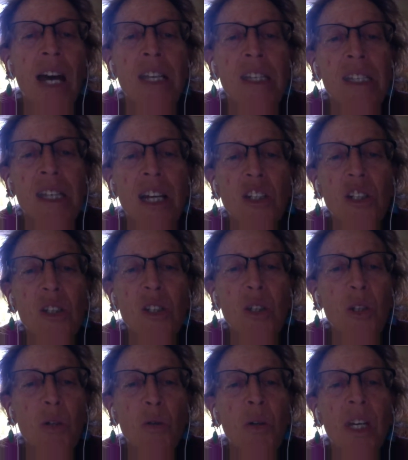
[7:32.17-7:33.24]
sketches
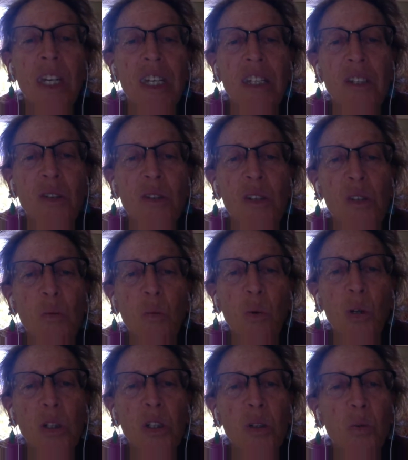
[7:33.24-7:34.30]
you into this
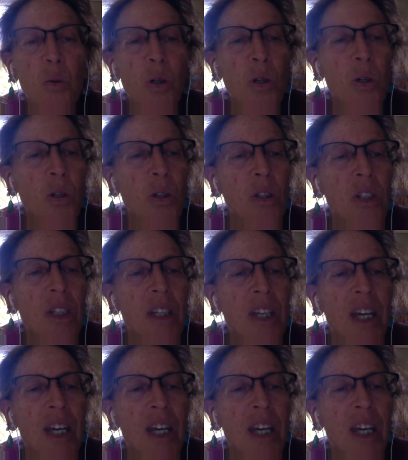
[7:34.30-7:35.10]
worded world.